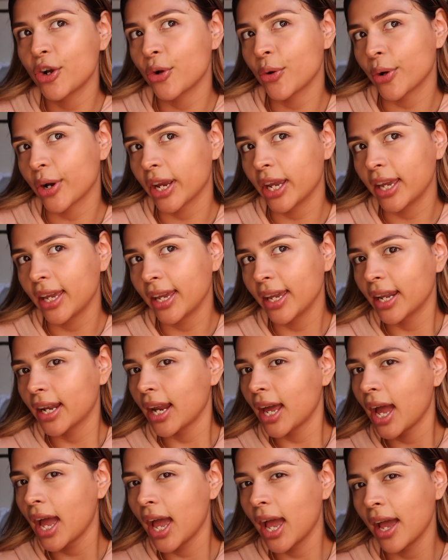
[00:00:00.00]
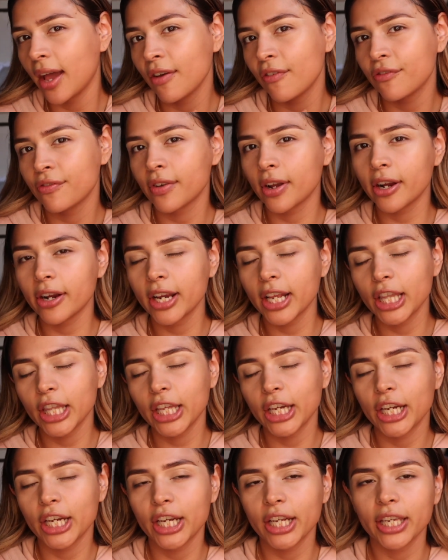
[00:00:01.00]
green fairy
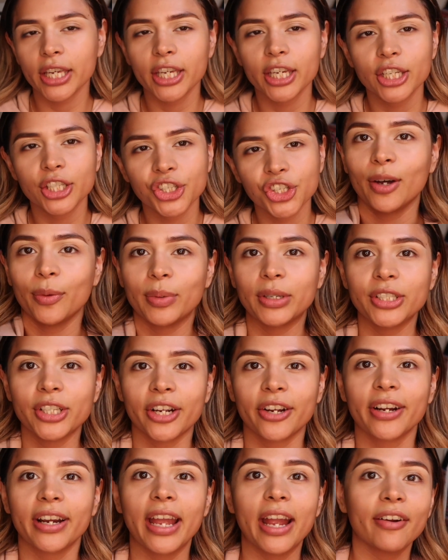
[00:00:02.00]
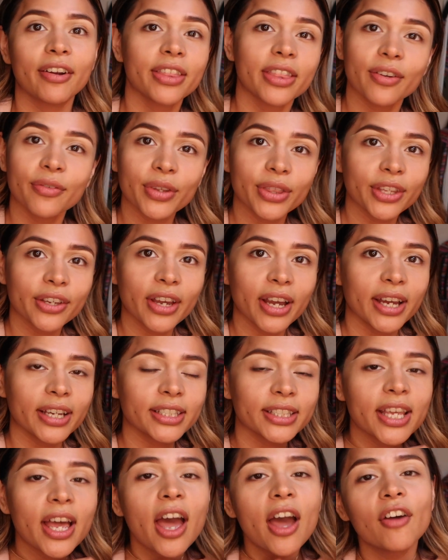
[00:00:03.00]
look-ish. I'll be sharing everything with you
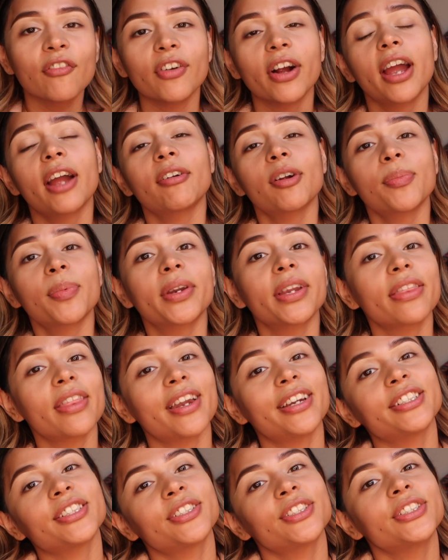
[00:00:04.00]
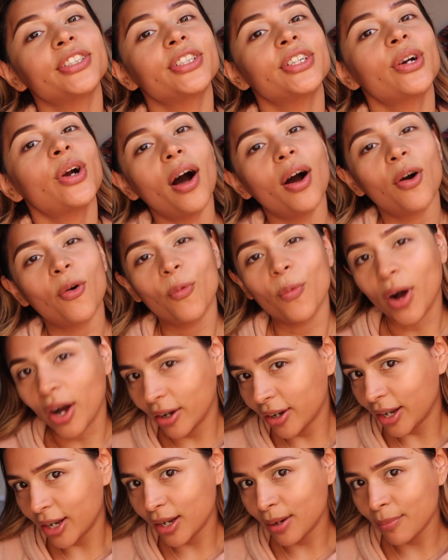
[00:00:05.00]
guys. For everybody that is new,
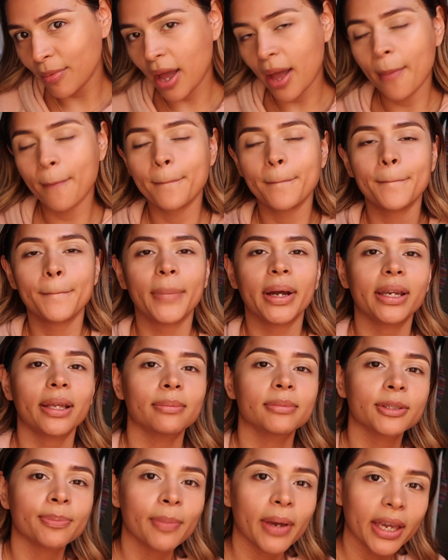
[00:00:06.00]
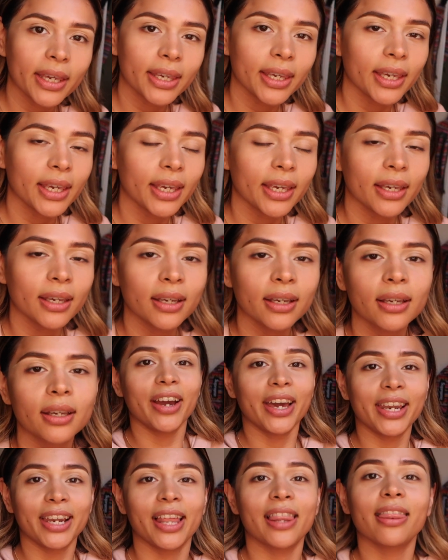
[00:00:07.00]
welcome. My name's Becky.
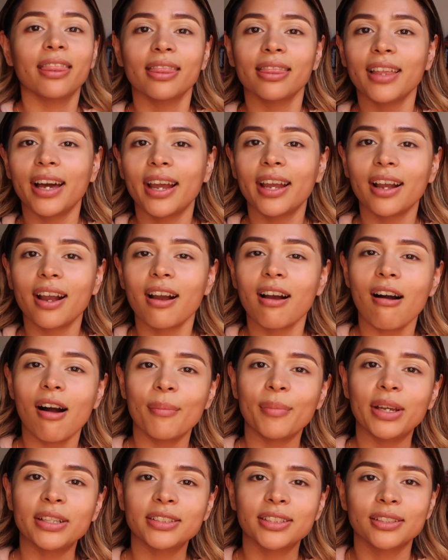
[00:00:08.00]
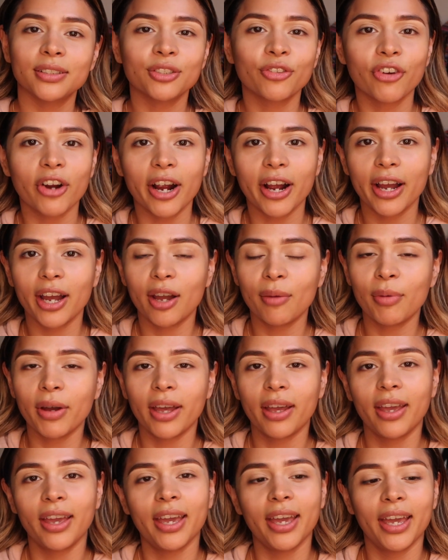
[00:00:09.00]
Go ahead and like, comment,
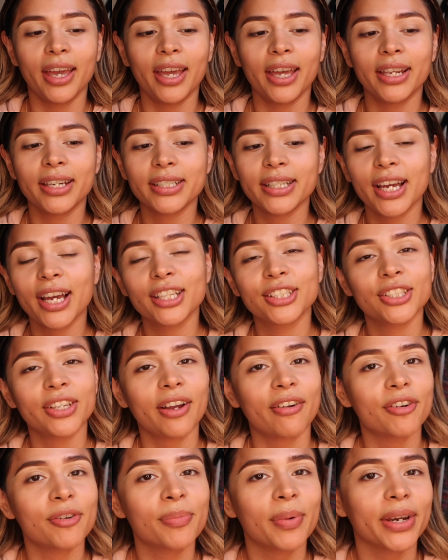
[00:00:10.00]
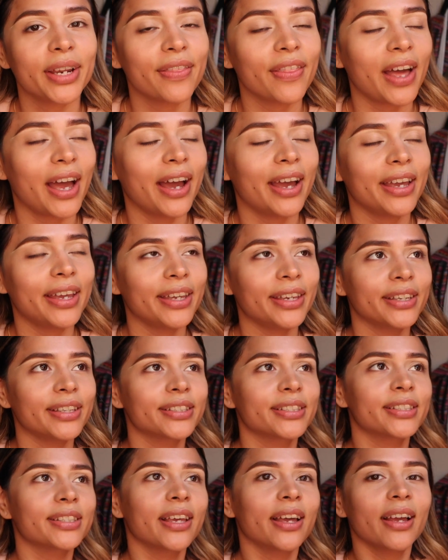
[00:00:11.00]
subscribe, and to everybody that
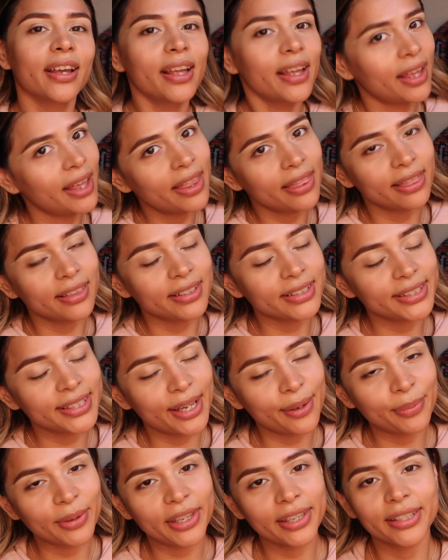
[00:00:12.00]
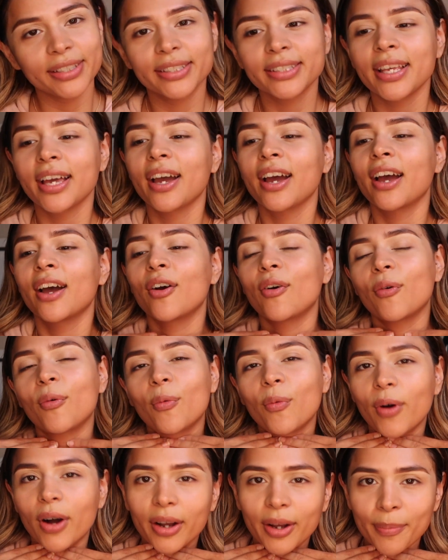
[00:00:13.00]
is the subbies,
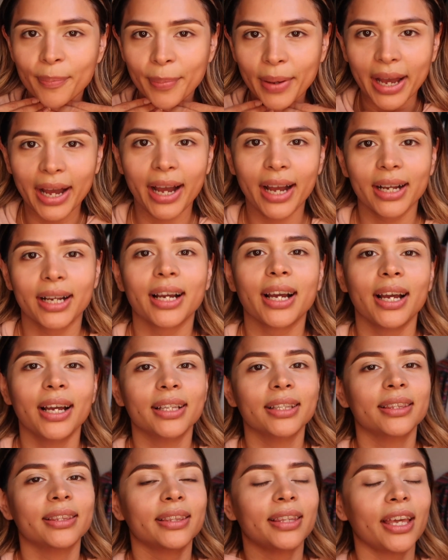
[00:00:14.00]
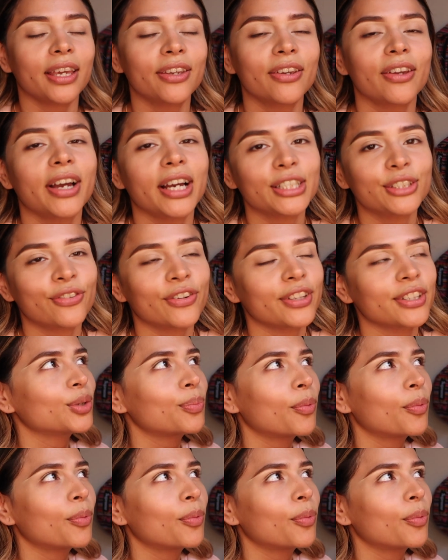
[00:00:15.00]
welcome back thank you guys for the